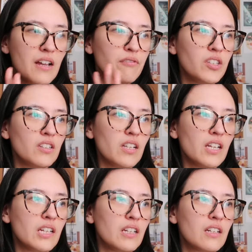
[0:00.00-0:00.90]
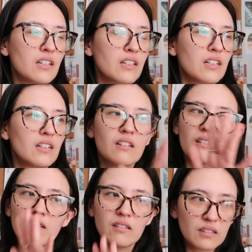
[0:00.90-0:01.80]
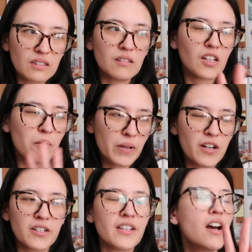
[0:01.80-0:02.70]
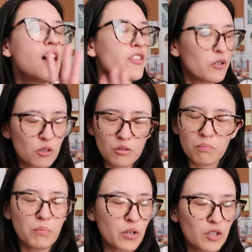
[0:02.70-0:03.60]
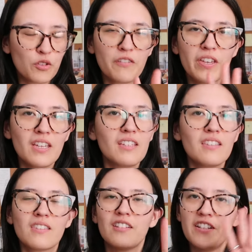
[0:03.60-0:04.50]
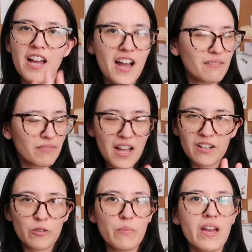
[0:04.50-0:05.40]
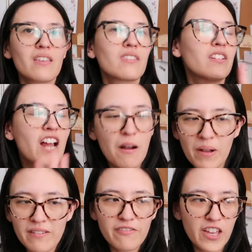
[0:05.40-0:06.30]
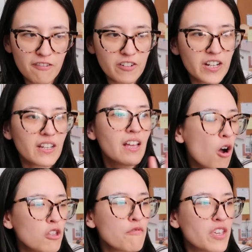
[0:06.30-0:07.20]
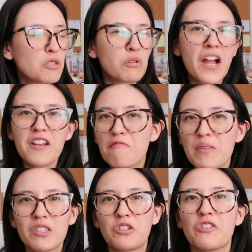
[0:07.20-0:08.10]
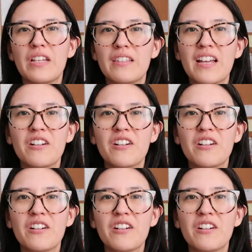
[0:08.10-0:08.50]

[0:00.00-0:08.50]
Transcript: I feel like compared to other books of his, not his best, not my favorite. All of these were kind of mysteries.